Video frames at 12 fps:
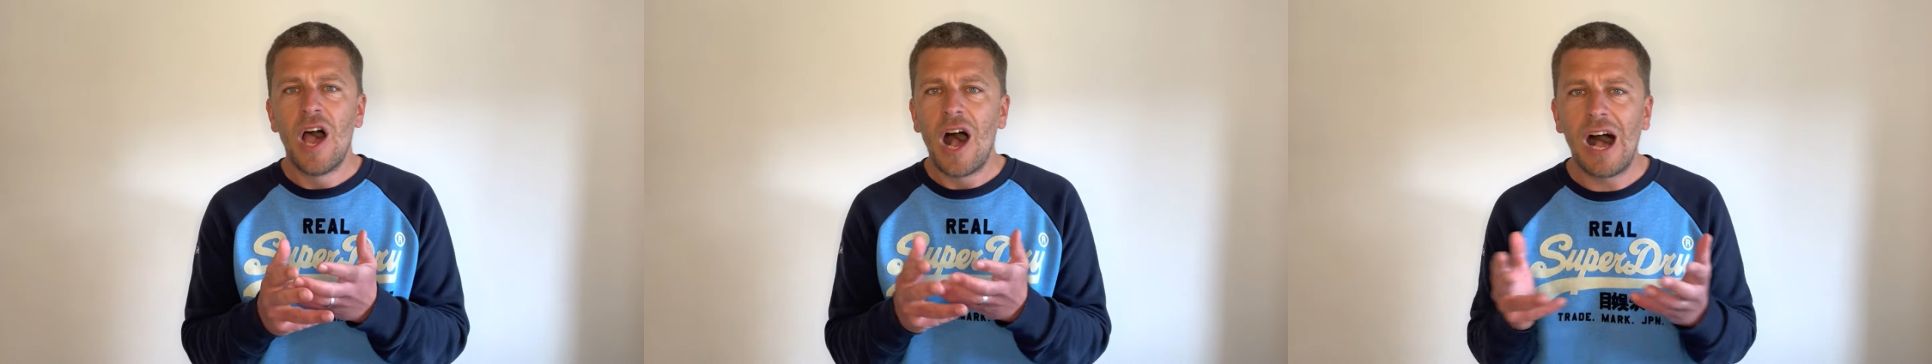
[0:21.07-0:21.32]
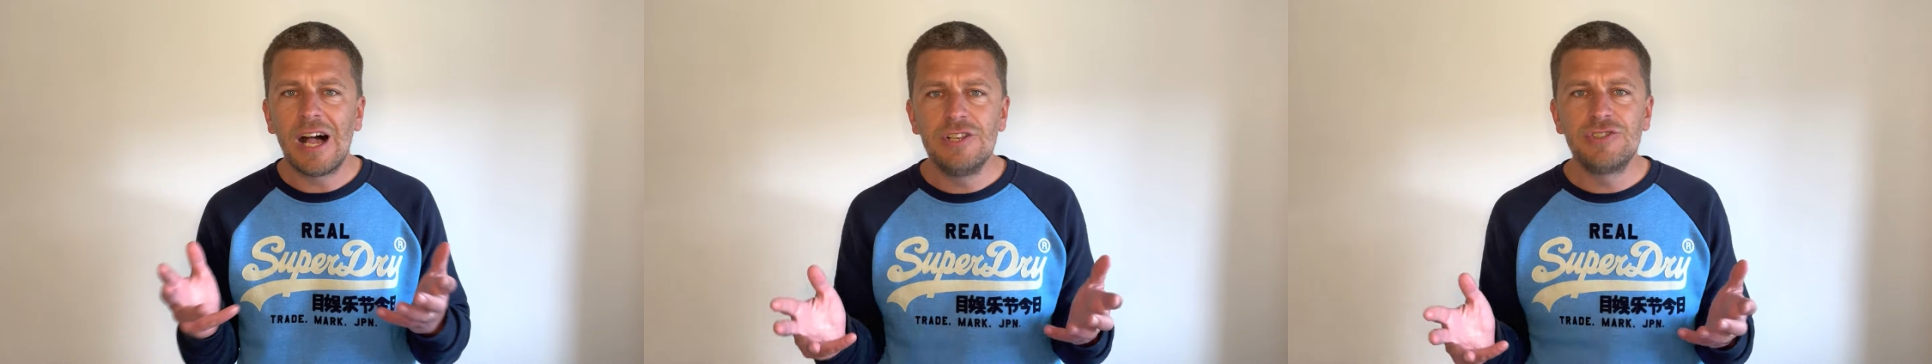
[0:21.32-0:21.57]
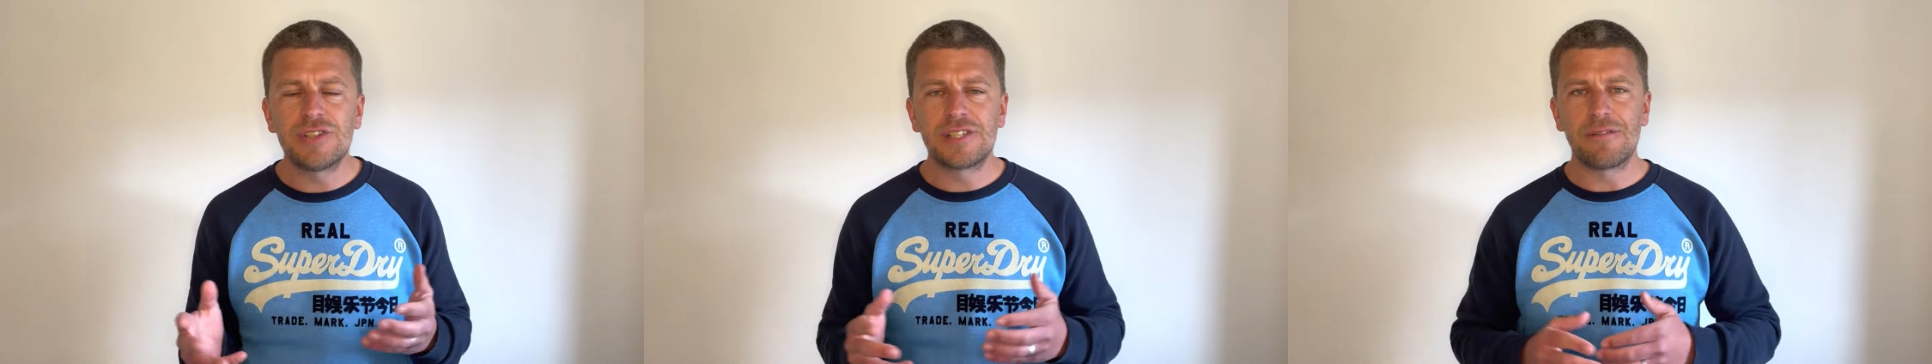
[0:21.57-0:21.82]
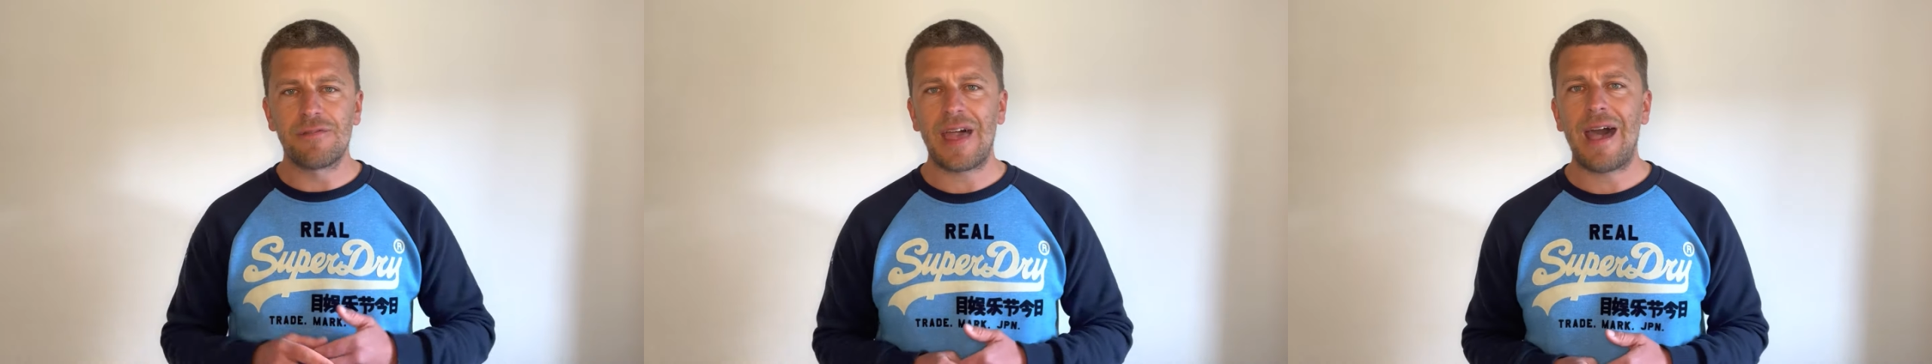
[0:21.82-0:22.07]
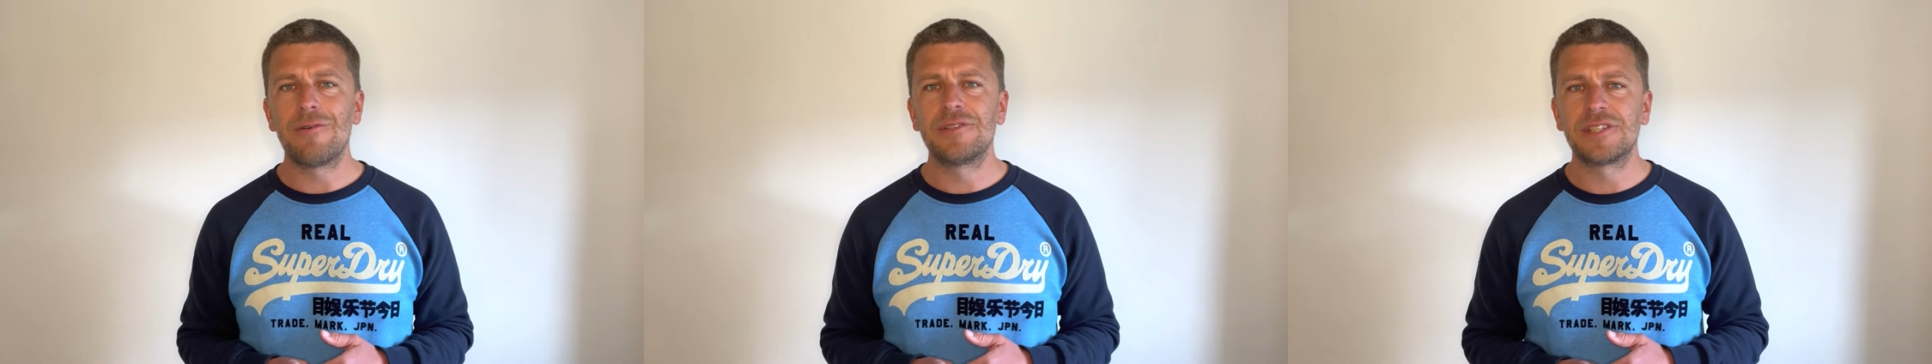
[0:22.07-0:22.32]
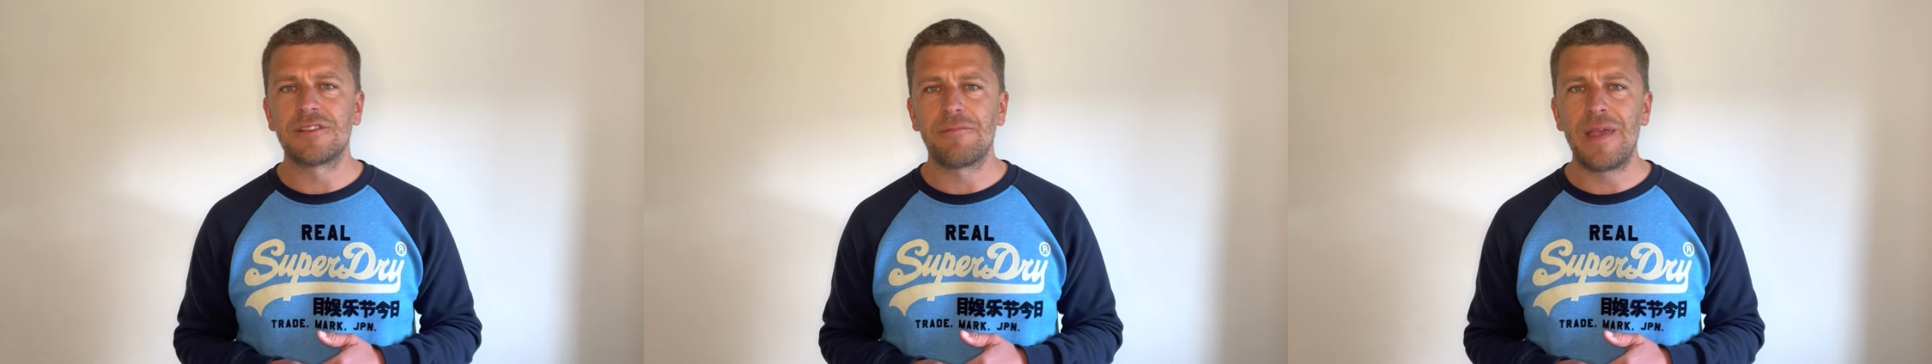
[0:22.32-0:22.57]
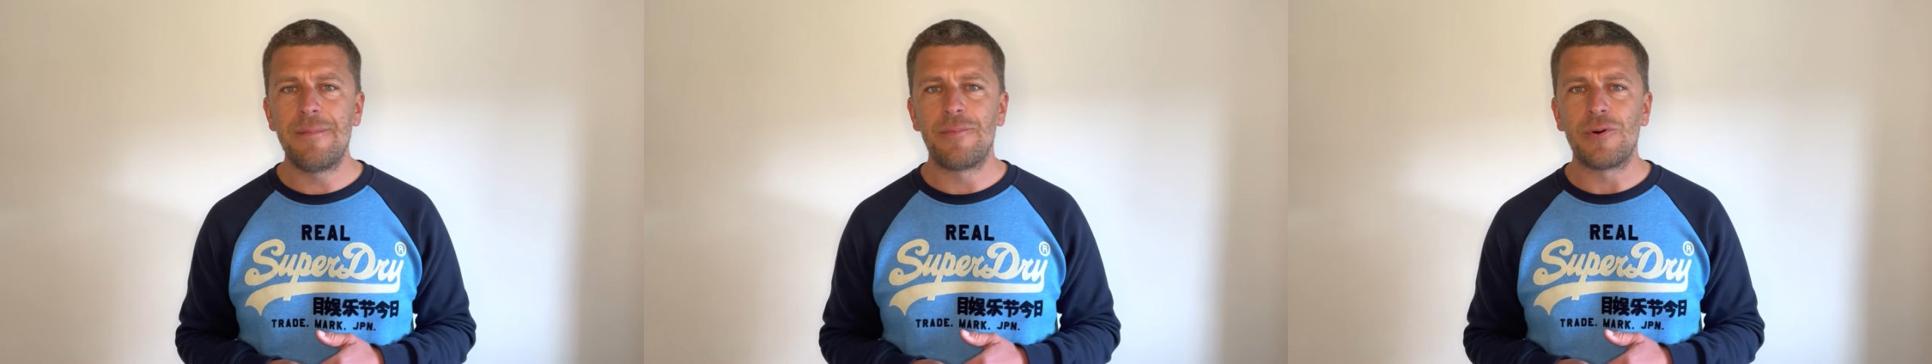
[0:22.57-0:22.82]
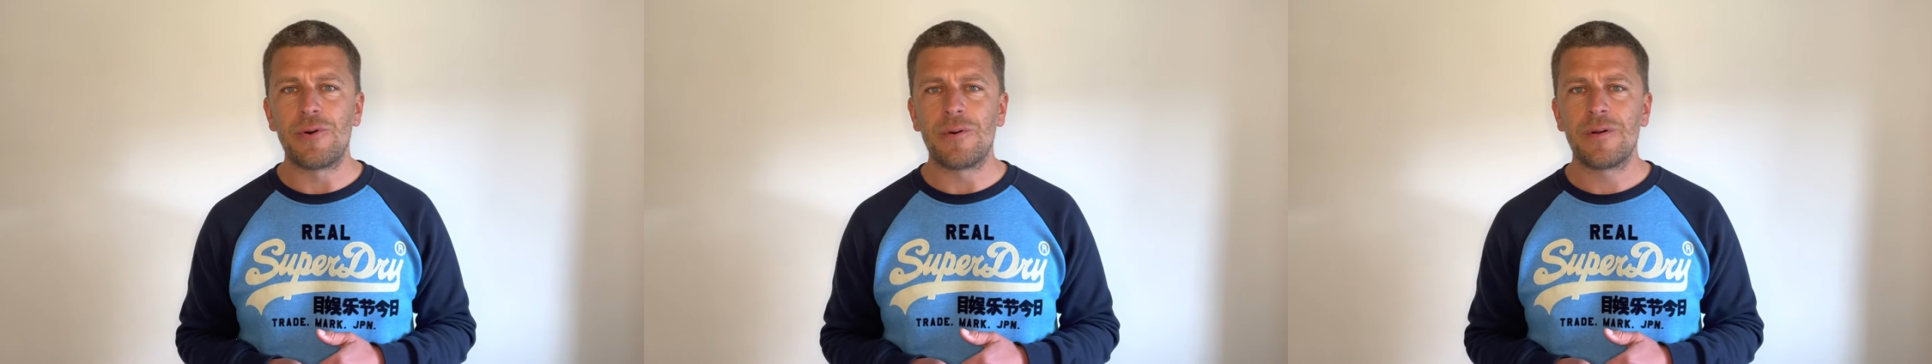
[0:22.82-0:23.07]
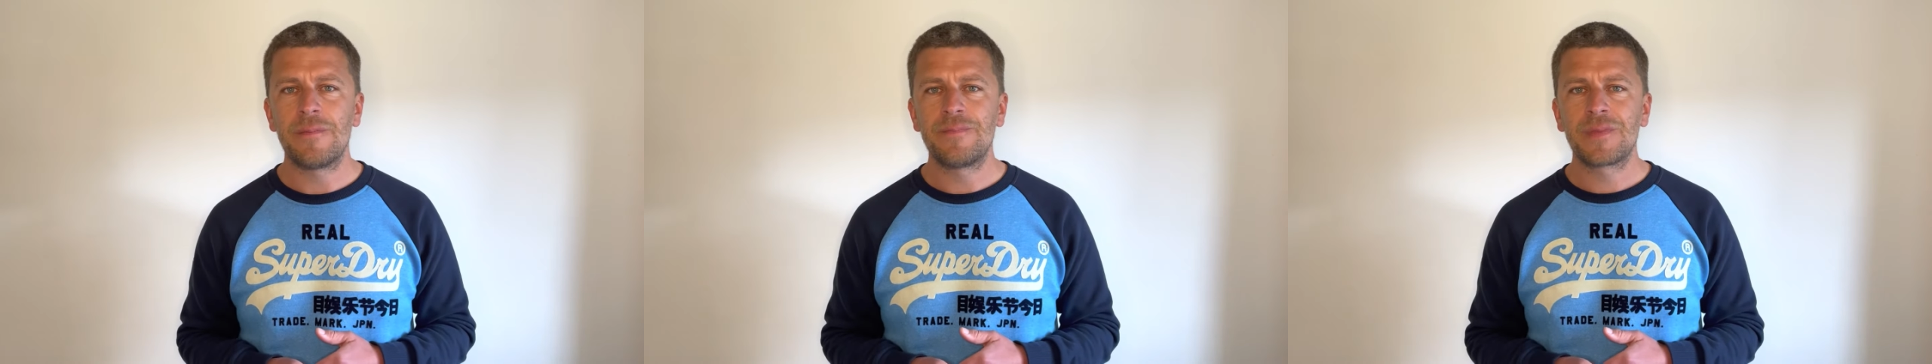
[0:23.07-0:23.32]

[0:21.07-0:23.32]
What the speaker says: hundreds of thousands of people,